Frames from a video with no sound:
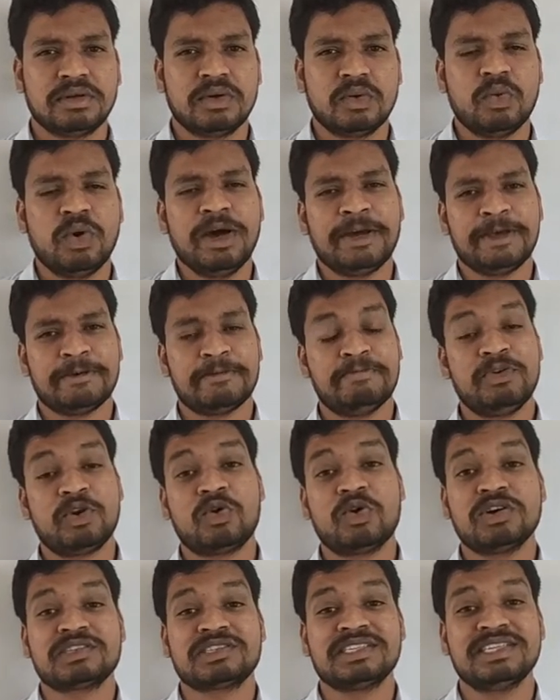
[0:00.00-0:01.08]
Why?
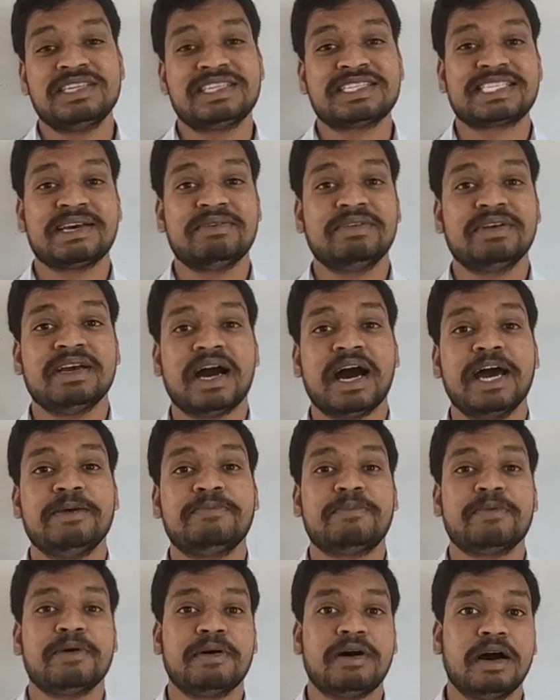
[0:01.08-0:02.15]
Because it's having
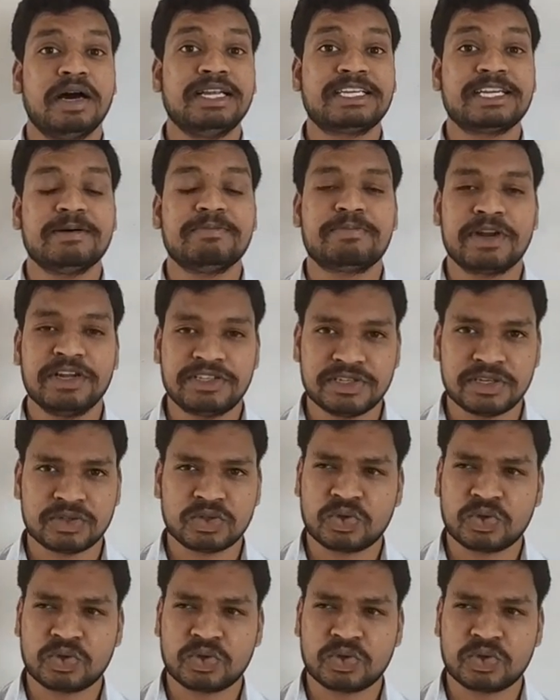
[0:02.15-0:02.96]
high temperature.